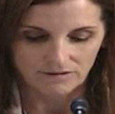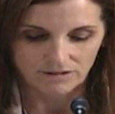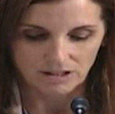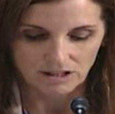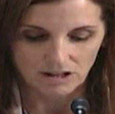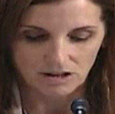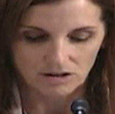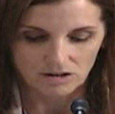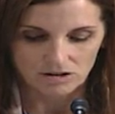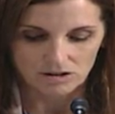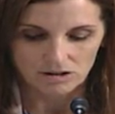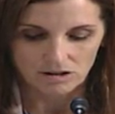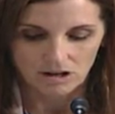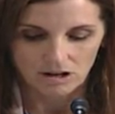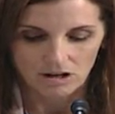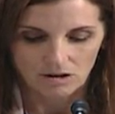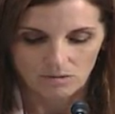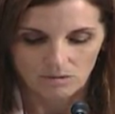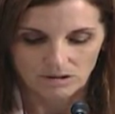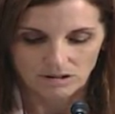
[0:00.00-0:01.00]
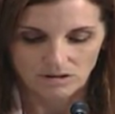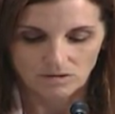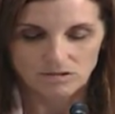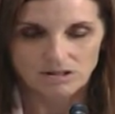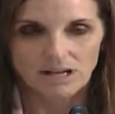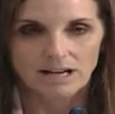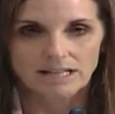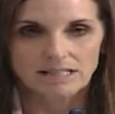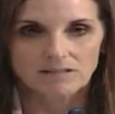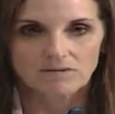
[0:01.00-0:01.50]
for years with no
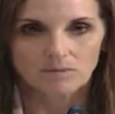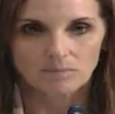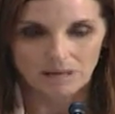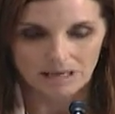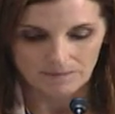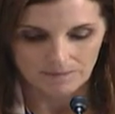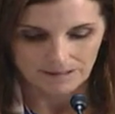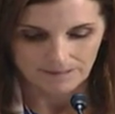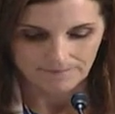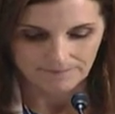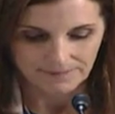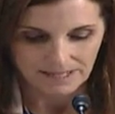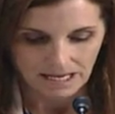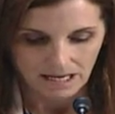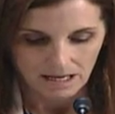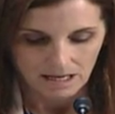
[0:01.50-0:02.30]
signs of abatement.